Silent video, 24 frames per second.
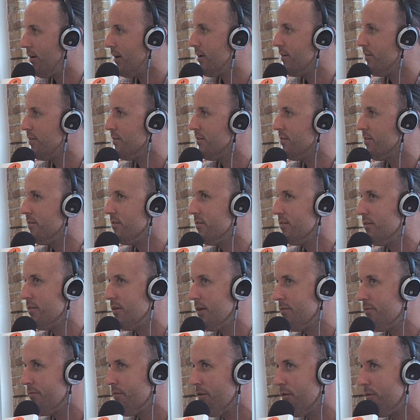all
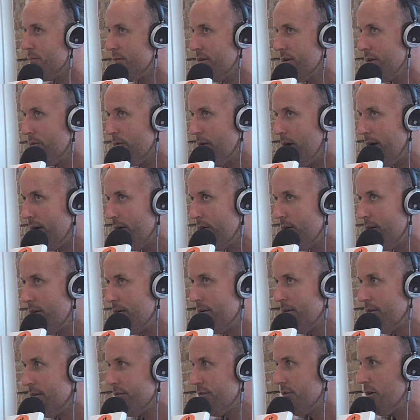agencies and firms anyway.
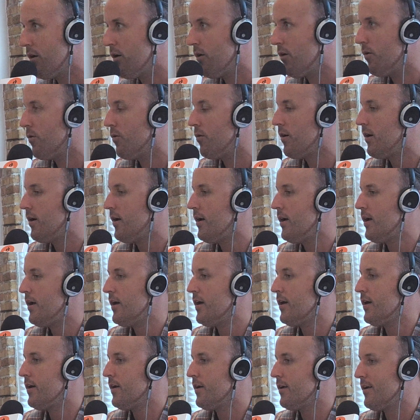So
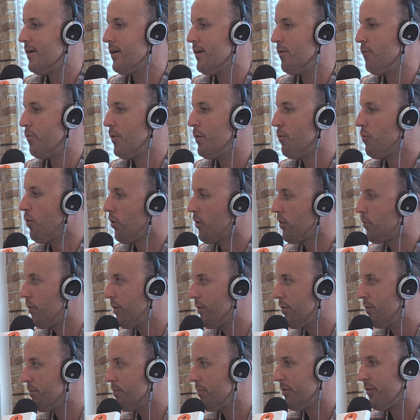we work
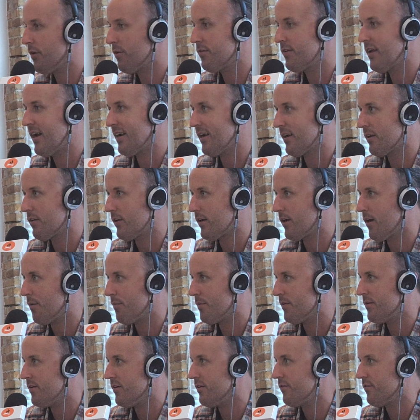with them, but they're technically
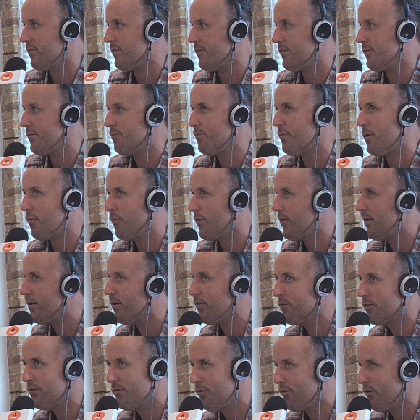competition. But we
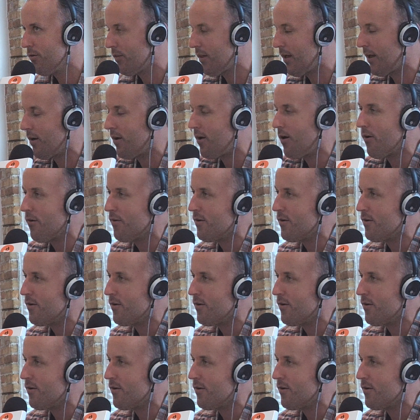don't do a lot of